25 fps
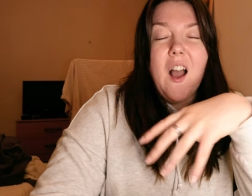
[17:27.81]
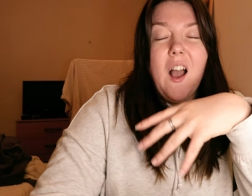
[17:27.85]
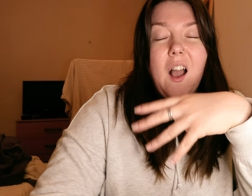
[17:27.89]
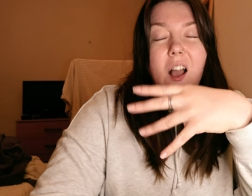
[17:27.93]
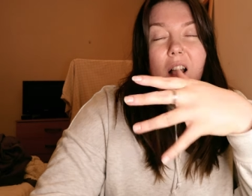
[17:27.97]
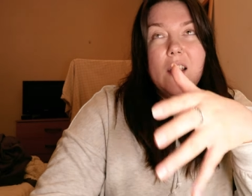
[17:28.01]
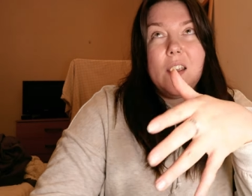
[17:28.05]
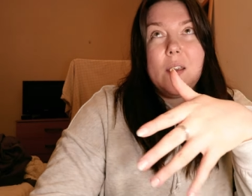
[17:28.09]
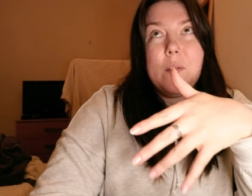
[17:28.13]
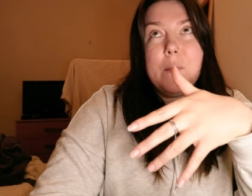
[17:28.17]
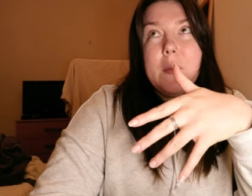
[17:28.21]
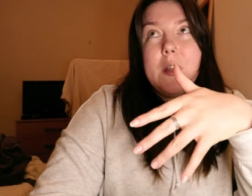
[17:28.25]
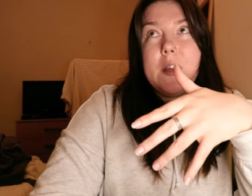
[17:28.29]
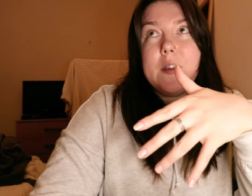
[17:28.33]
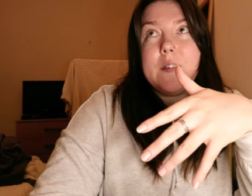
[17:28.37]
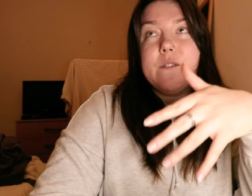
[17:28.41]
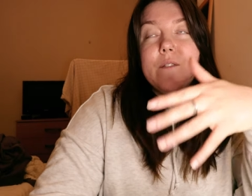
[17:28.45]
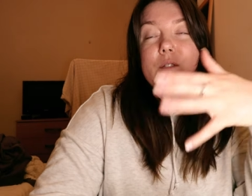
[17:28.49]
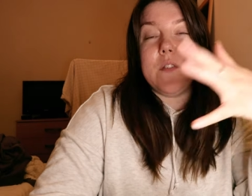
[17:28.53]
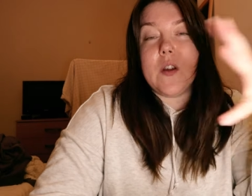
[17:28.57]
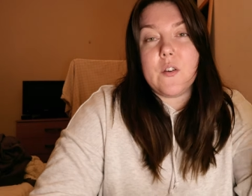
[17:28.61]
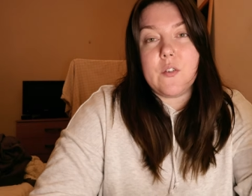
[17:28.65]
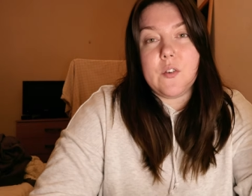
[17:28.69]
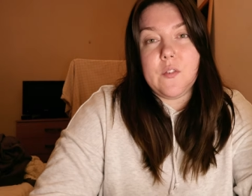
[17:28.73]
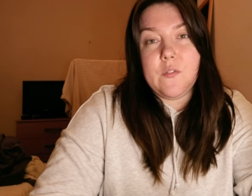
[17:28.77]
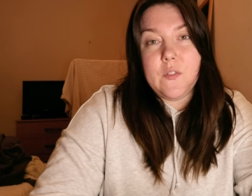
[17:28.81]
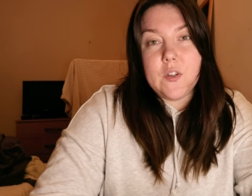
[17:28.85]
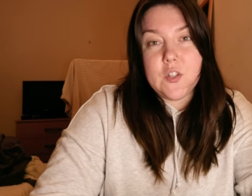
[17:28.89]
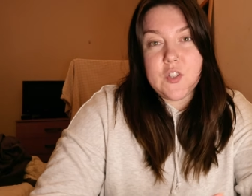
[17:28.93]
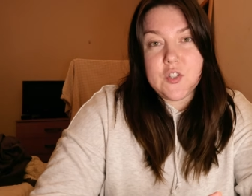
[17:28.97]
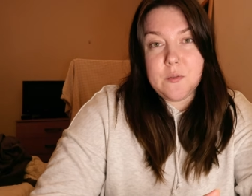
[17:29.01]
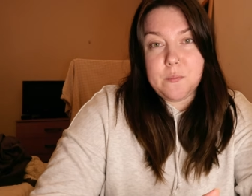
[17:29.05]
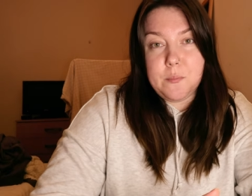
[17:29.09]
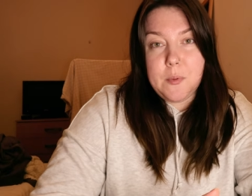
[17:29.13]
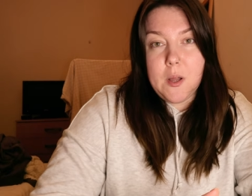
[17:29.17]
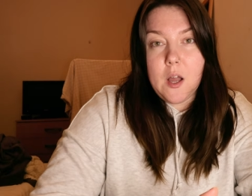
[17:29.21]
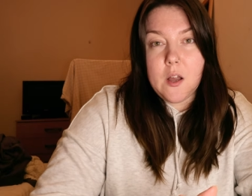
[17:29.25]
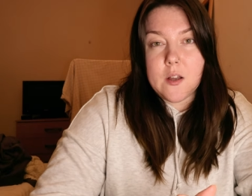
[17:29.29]
I am like very visual
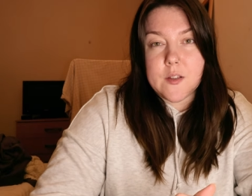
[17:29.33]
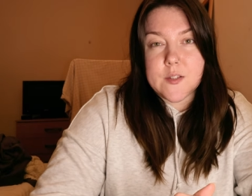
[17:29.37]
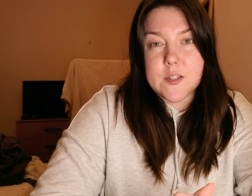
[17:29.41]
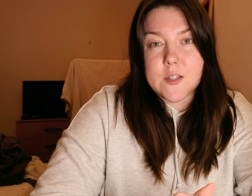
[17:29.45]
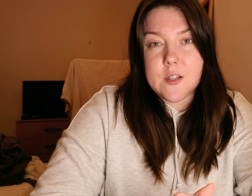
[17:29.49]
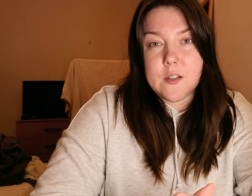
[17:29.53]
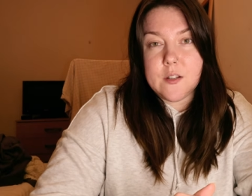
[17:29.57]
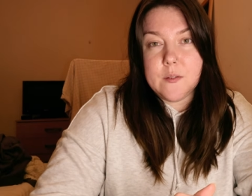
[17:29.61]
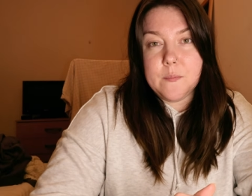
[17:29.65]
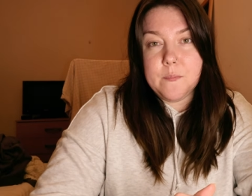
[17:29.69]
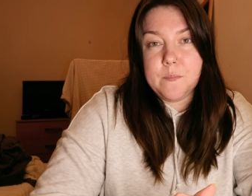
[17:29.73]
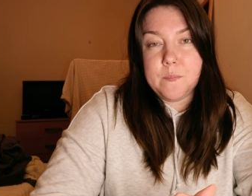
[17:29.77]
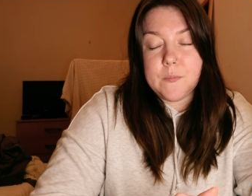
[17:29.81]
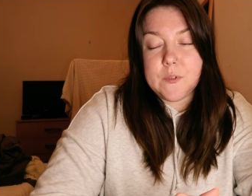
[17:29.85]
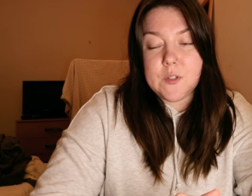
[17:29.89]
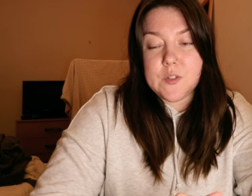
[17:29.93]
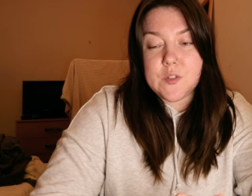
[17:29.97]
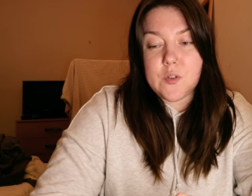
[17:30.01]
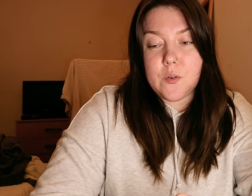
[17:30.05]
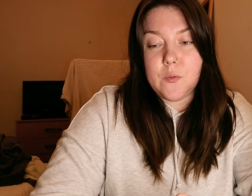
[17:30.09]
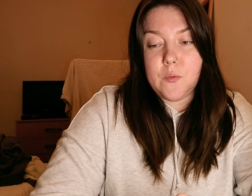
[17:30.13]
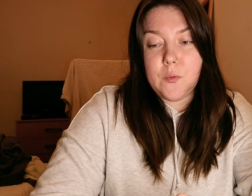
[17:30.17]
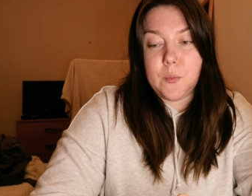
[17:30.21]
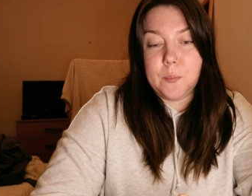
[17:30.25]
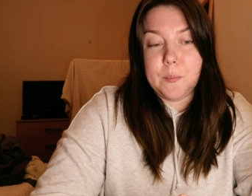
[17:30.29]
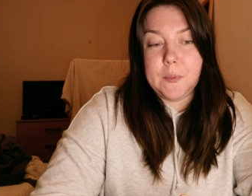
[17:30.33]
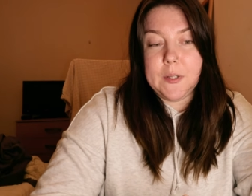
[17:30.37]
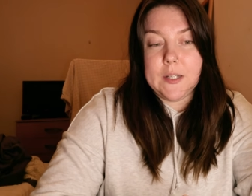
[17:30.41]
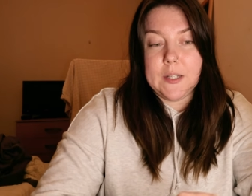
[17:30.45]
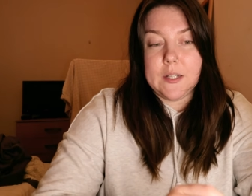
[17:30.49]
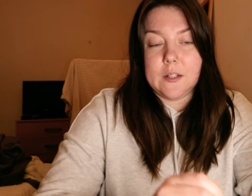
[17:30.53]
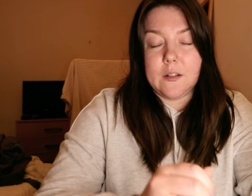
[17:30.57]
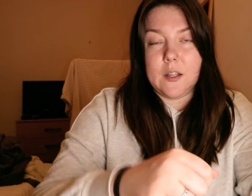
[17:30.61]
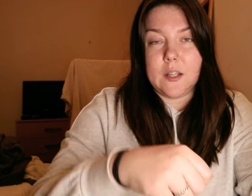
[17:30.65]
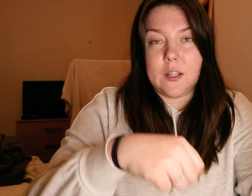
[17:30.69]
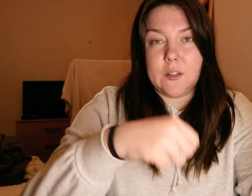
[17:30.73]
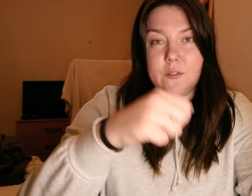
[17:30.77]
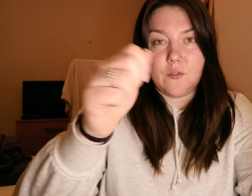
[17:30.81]
person, so for me
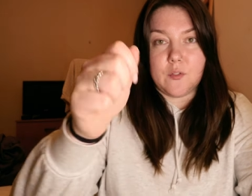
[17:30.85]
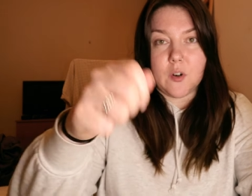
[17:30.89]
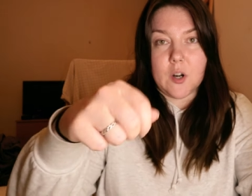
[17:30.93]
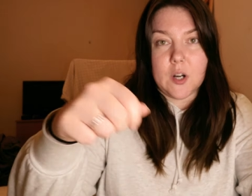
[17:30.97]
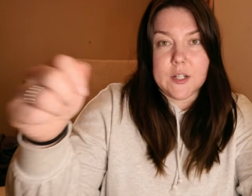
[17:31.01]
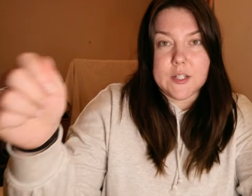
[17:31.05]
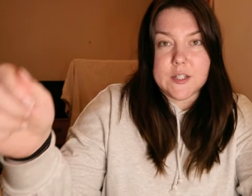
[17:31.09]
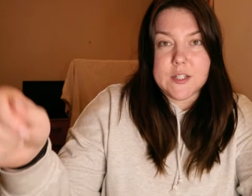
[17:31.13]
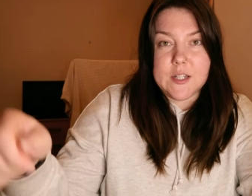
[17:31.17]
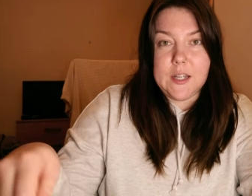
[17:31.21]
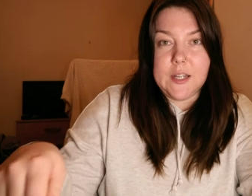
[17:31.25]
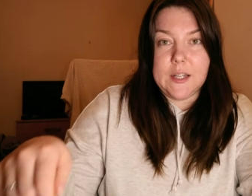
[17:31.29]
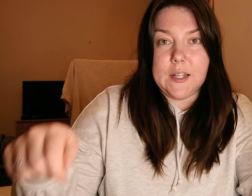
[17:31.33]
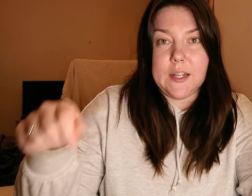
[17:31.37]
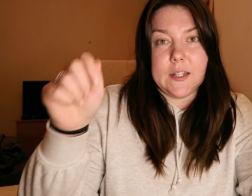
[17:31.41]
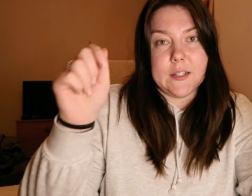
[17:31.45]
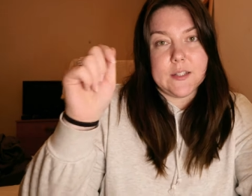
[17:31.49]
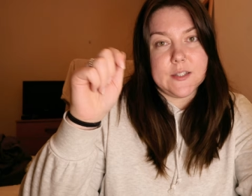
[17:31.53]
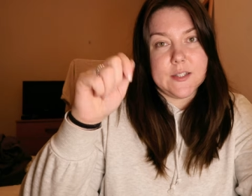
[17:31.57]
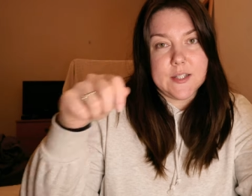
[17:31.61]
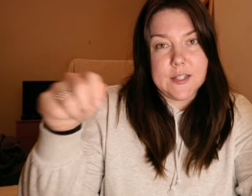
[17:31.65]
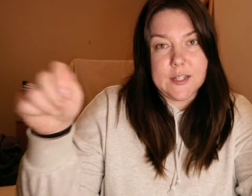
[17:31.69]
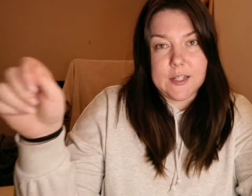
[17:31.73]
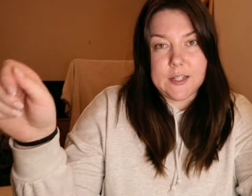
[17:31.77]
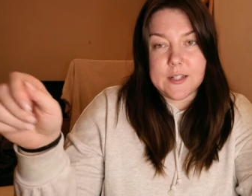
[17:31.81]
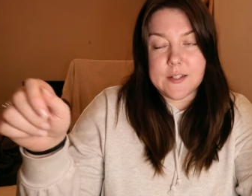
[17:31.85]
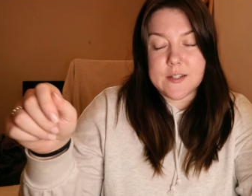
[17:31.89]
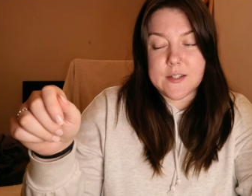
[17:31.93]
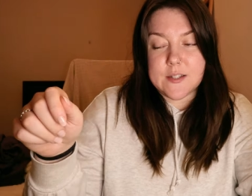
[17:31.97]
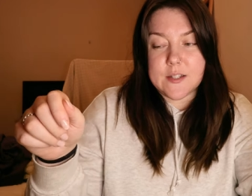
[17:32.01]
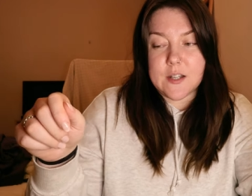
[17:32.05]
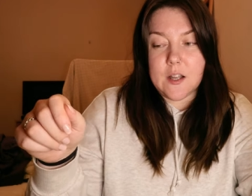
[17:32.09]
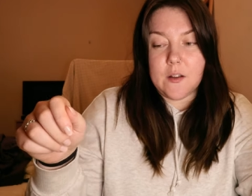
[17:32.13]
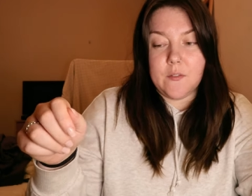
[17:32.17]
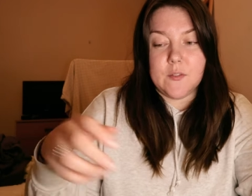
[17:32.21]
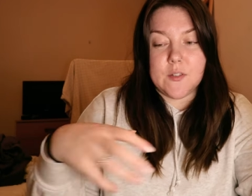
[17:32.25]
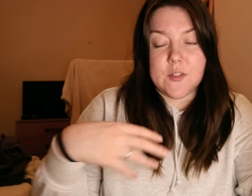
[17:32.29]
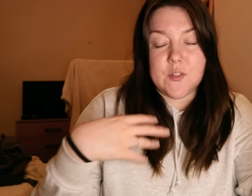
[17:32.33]
like writing and ticking
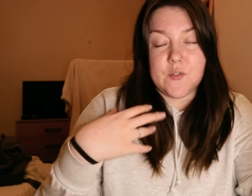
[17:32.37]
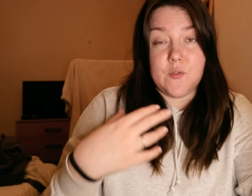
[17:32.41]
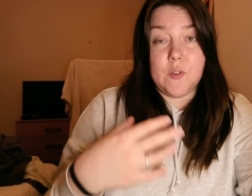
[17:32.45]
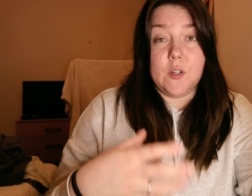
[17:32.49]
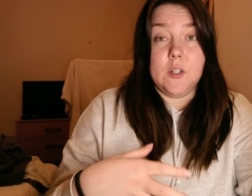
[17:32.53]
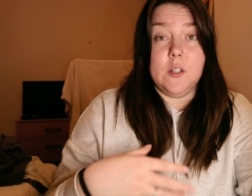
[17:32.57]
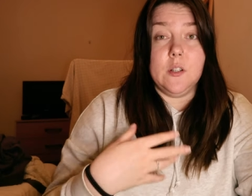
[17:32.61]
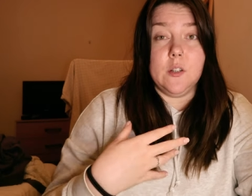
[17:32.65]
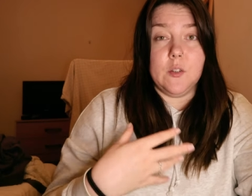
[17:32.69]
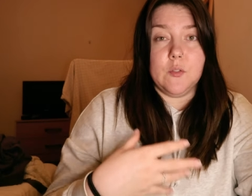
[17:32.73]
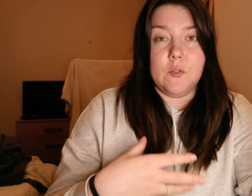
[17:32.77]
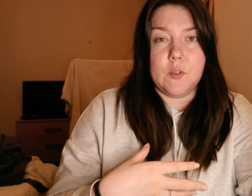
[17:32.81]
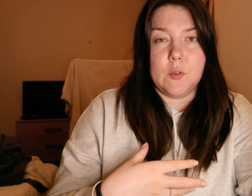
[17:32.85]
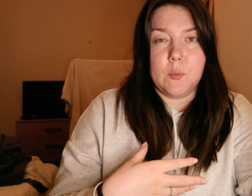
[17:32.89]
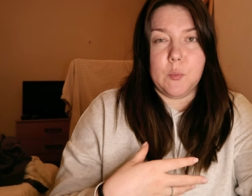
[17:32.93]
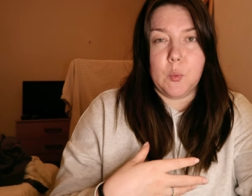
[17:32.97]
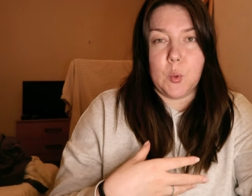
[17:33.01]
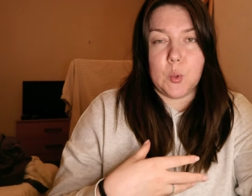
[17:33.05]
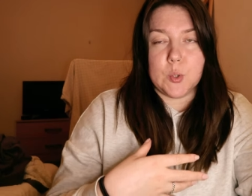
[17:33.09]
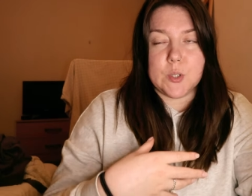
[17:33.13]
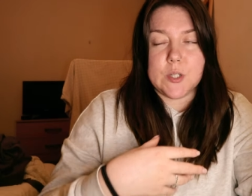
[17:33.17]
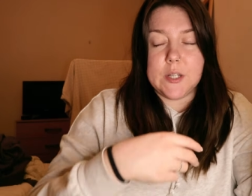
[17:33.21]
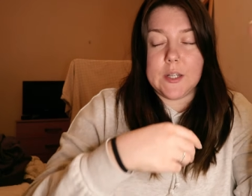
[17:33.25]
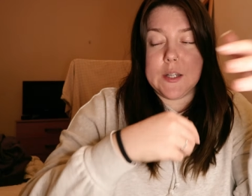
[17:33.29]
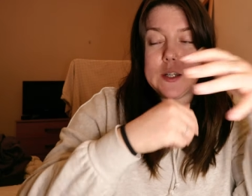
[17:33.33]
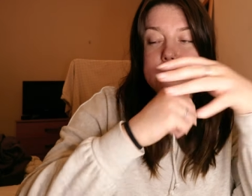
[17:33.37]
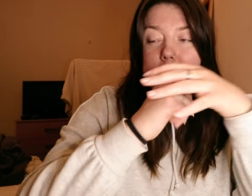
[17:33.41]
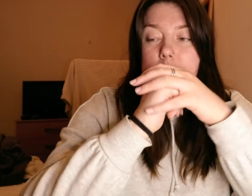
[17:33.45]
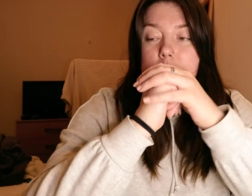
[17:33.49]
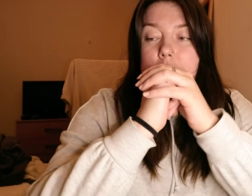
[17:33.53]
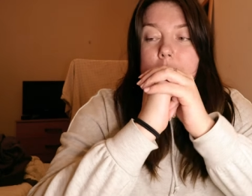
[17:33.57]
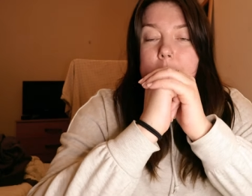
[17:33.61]
stuff is really rewarding.